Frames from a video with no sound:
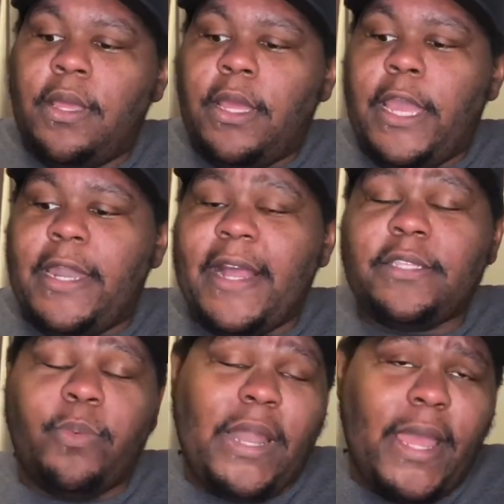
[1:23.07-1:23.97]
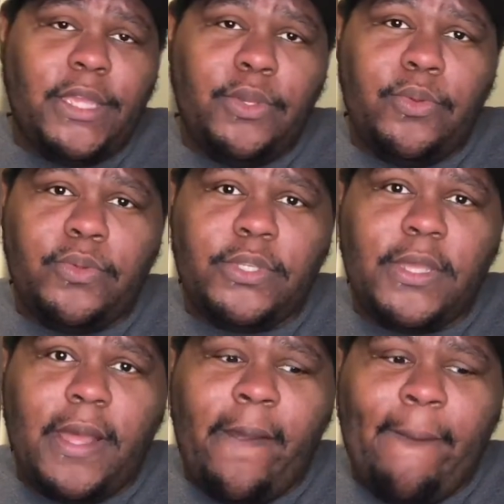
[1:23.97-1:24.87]
and that's what I use.
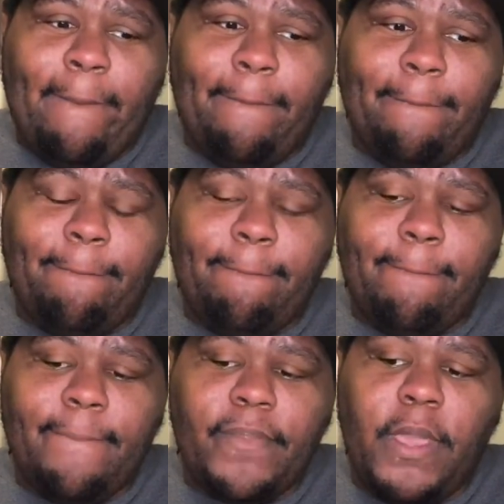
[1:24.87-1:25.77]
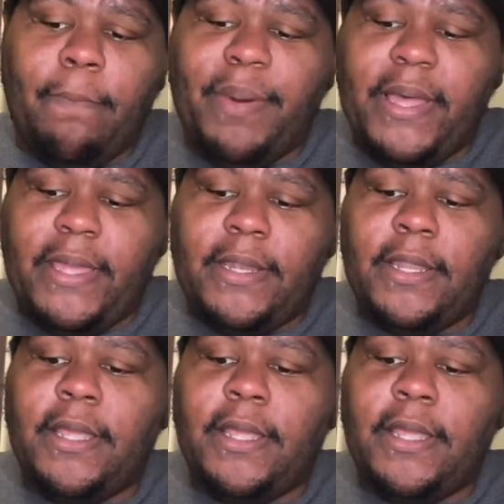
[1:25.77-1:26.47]
But